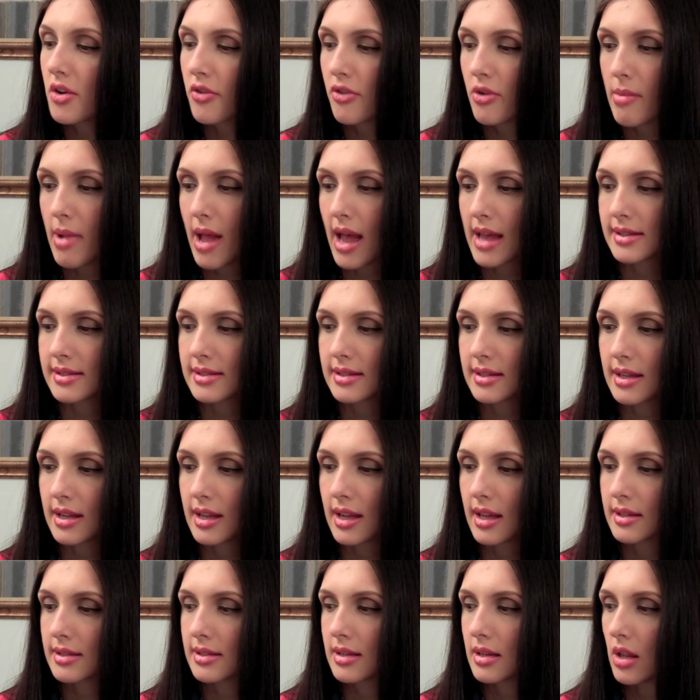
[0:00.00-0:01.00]
from ESSIE,
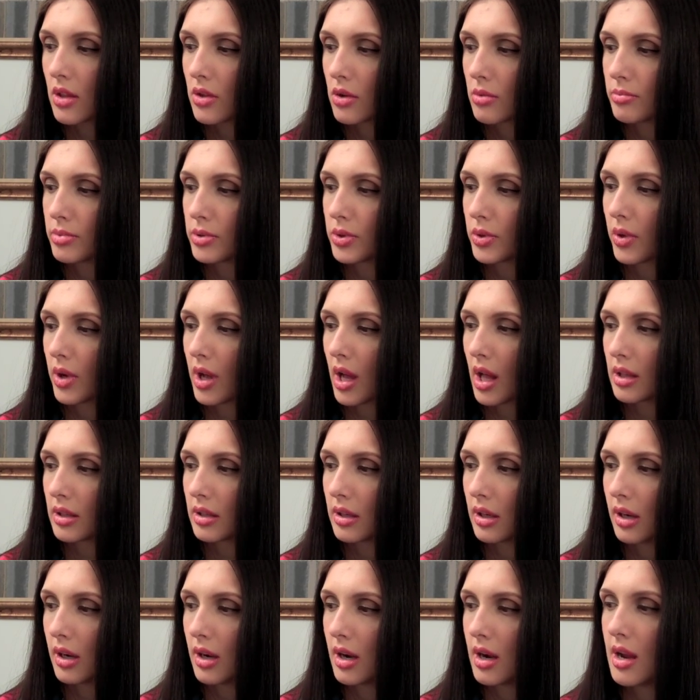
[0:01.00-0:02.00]
it's another blue
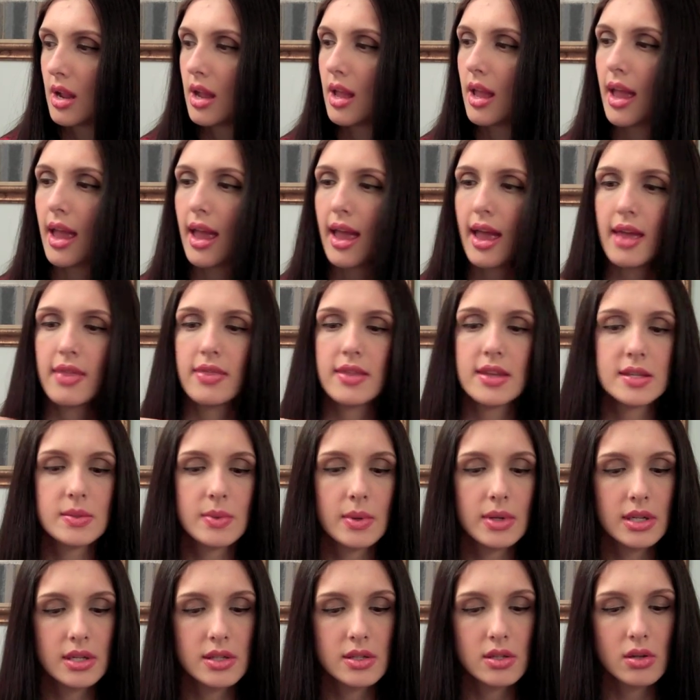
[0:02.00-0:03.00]
color, and this
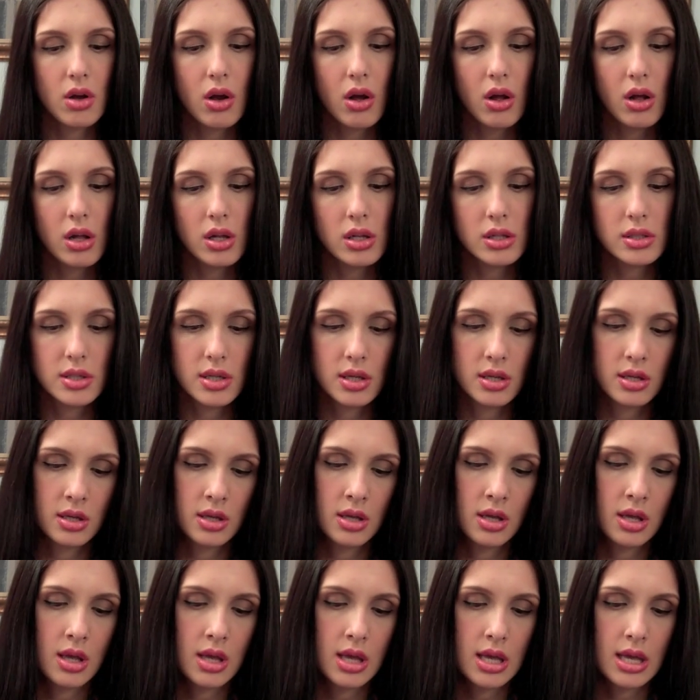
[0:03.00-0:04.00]
one is called
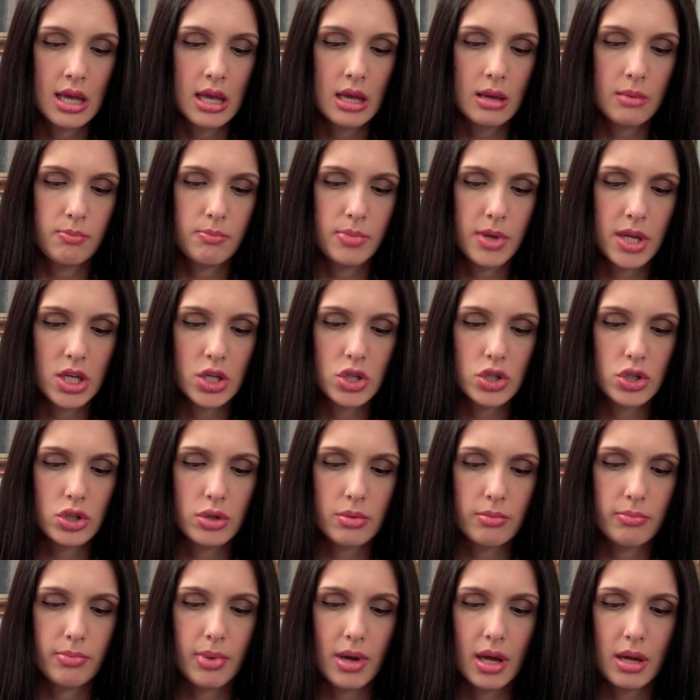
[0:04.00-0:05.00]

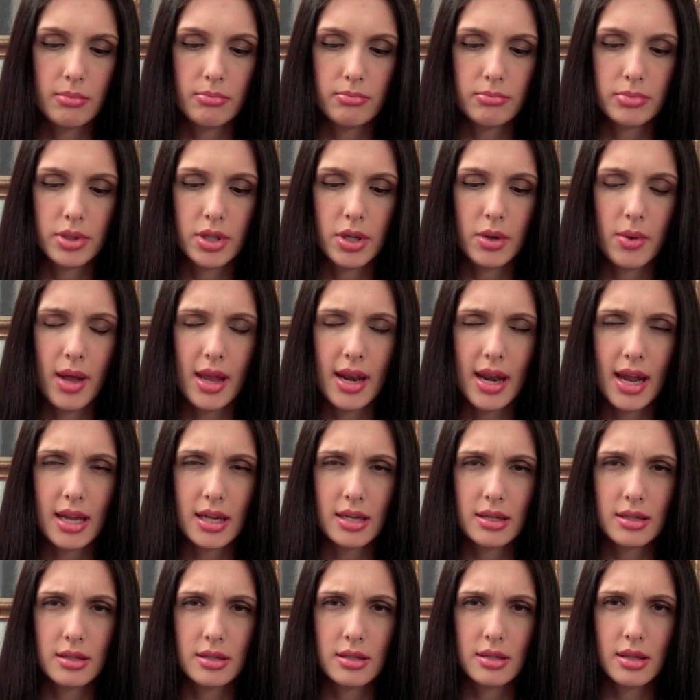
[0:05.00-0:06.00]
Beach Bum Blue, and
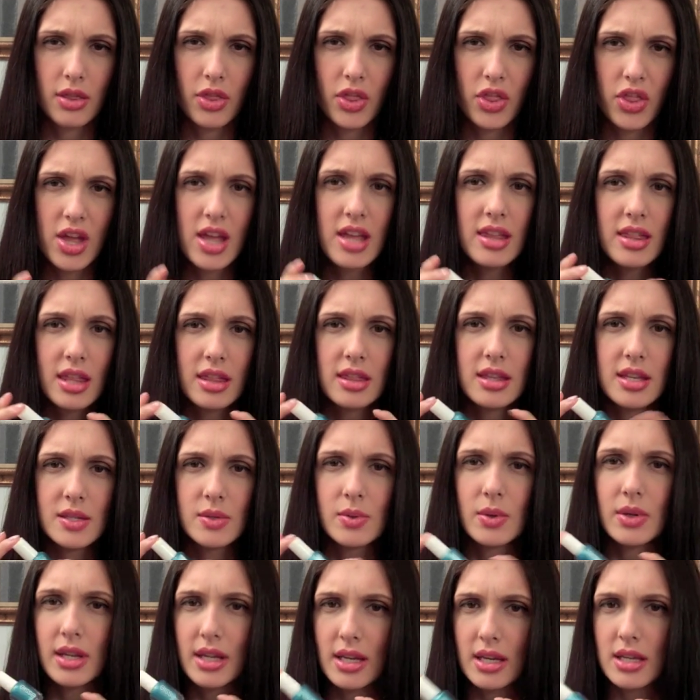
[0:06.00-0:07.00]
I think that this
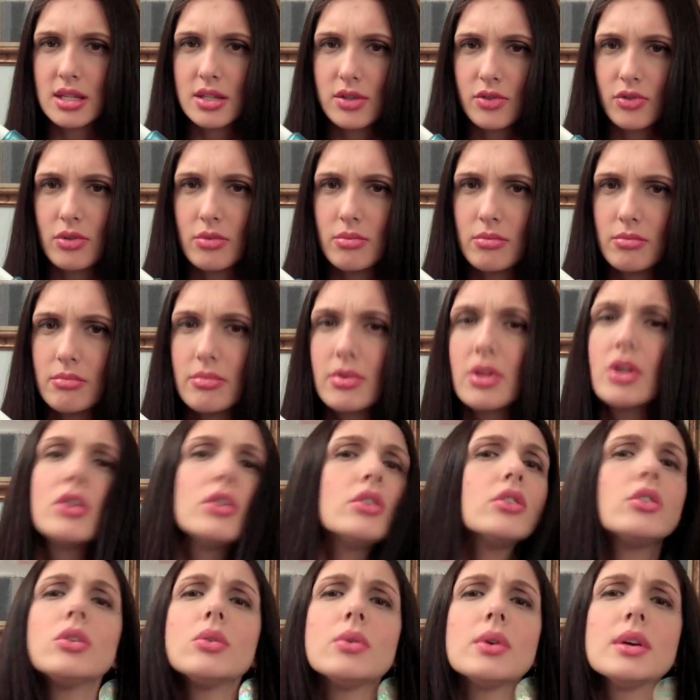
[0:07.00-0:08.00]
one is from their
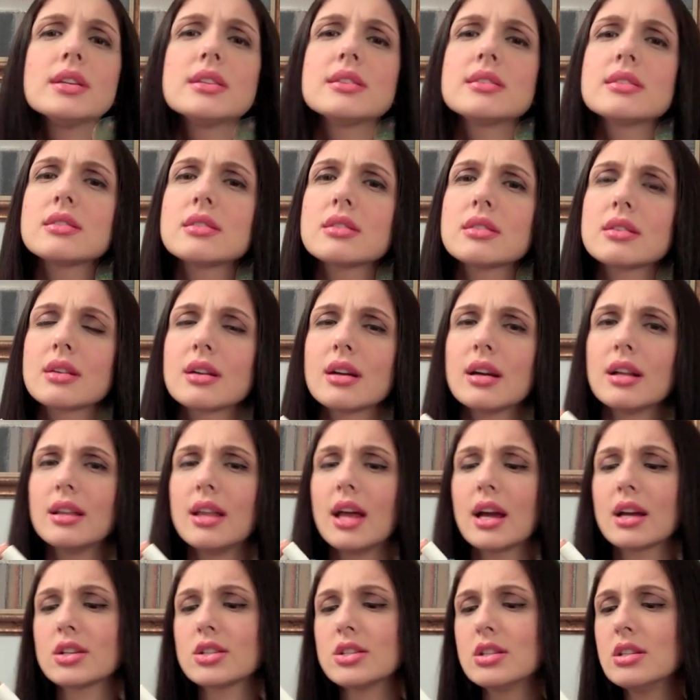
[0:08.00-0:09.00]
newest
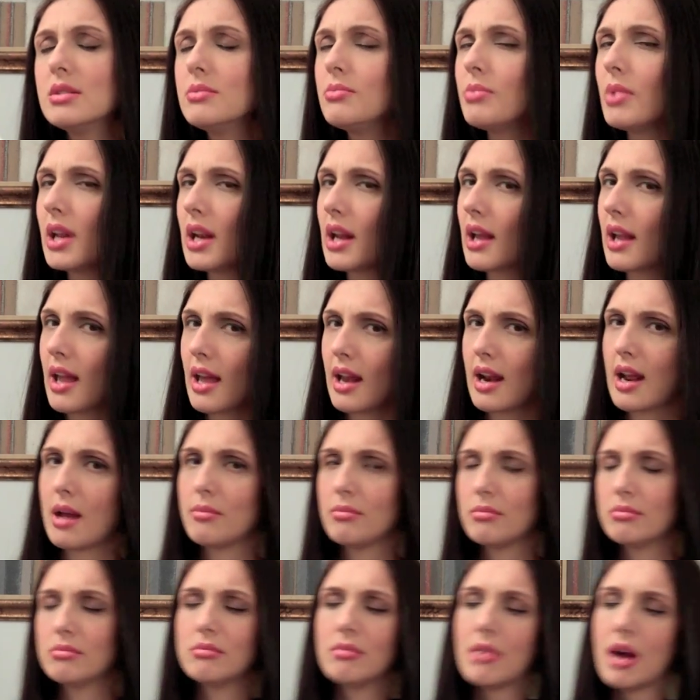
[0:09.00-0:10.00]
collection, but
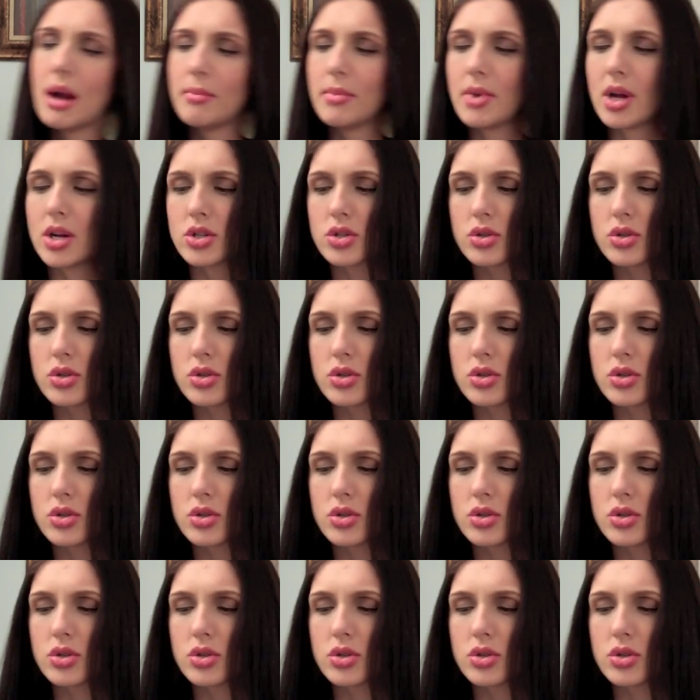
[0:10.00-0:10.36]
again, I'm not